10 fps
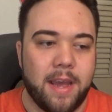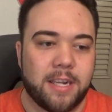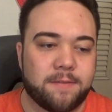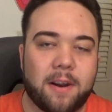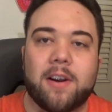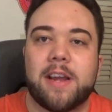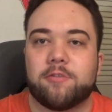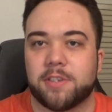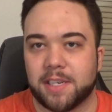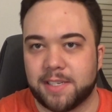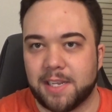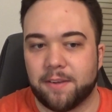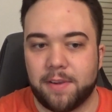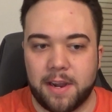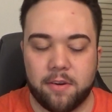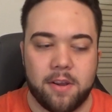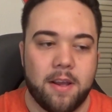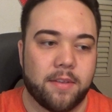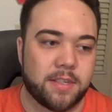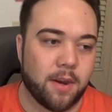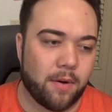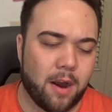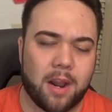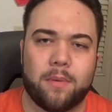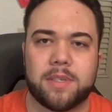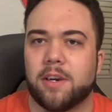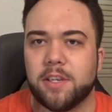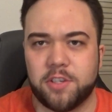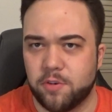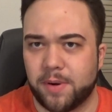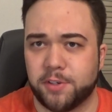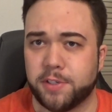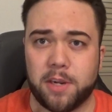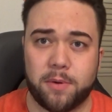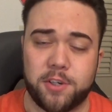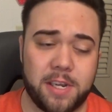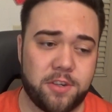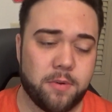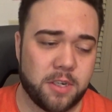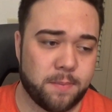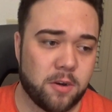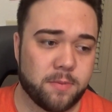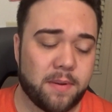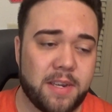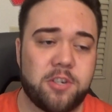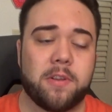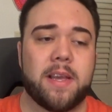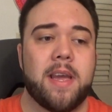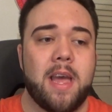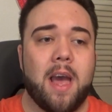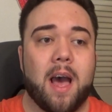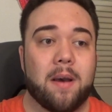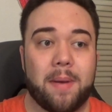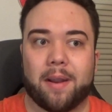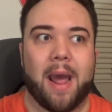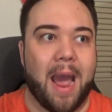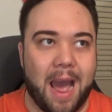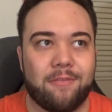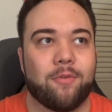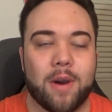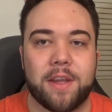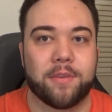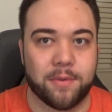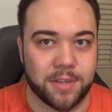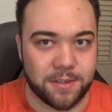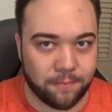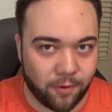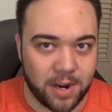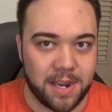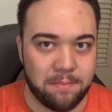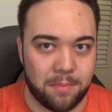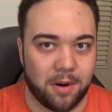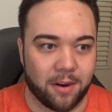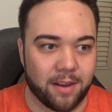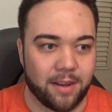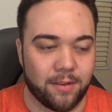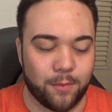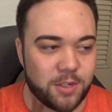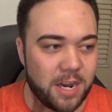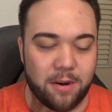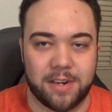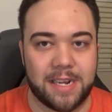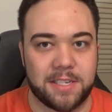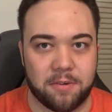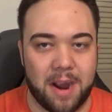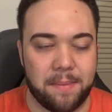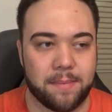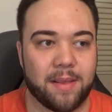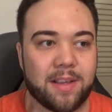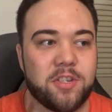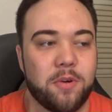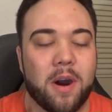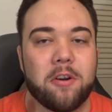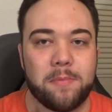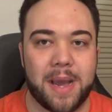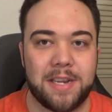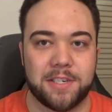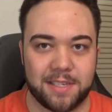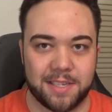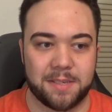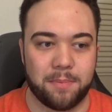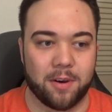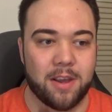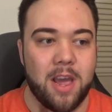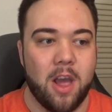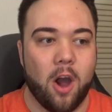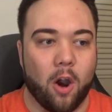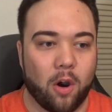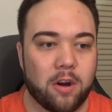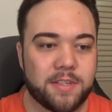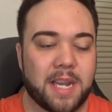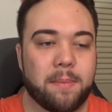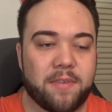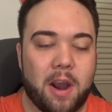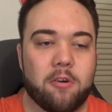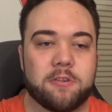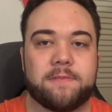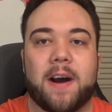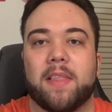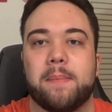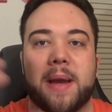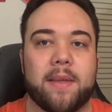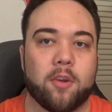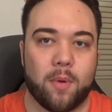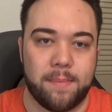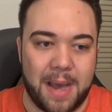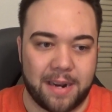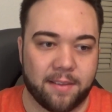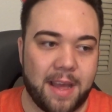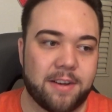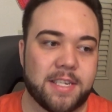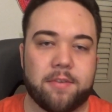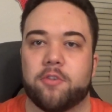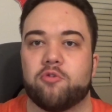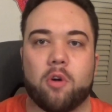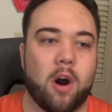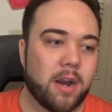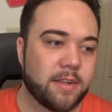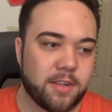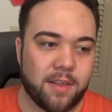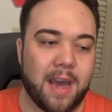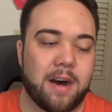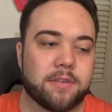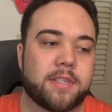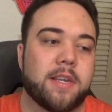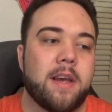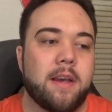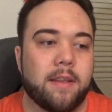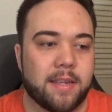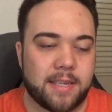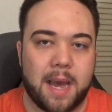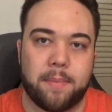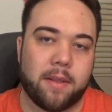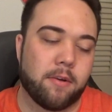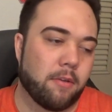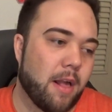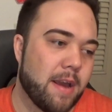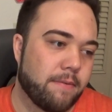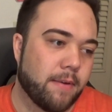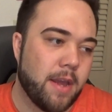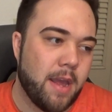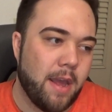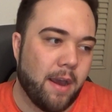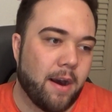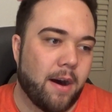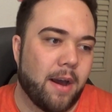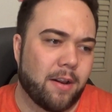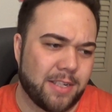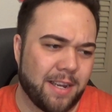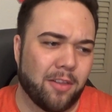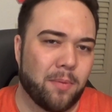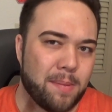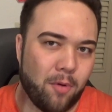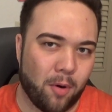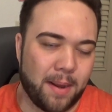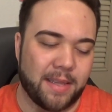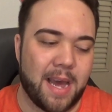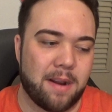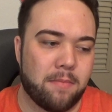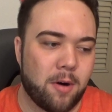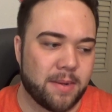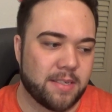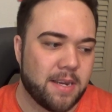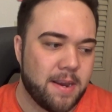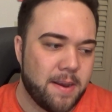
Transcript: It's very interesting stuff here that's going on. I won't tell you too much because I don't want you to get too exposed, but eventually, about halfway through this freaking book, which irritates the crap out of me, like 200 pages of this book are all set up of characters finally making their way back to the house after the drawing to the house that has happened in their life. And I'll tell you a little bit more about that in a moment.